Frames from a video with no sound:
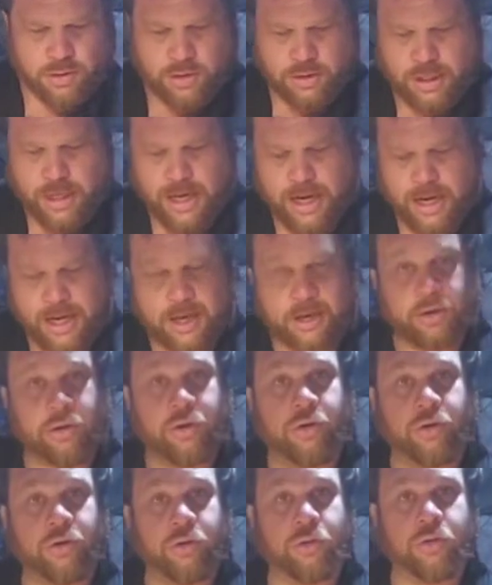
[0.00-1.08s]
that had a
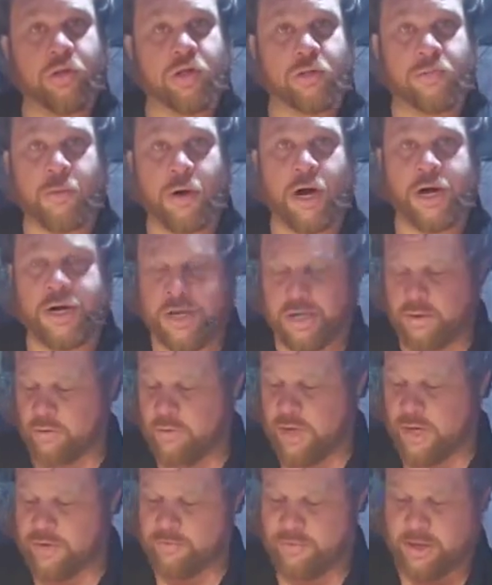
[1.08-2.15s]
little spot in it
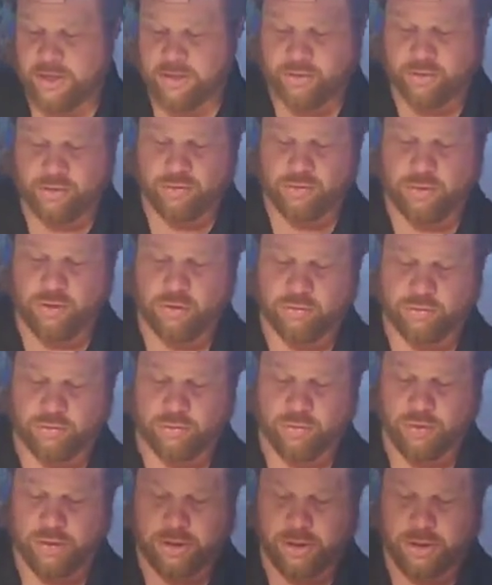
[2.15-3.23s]
right around a screw
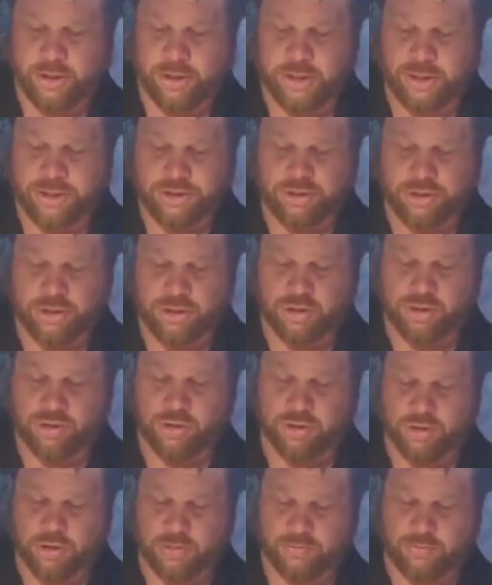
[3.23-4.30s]
through it, and I just
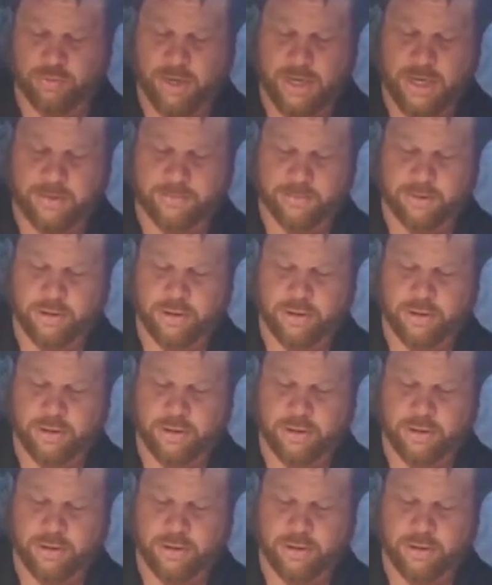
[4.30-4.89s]
took the primer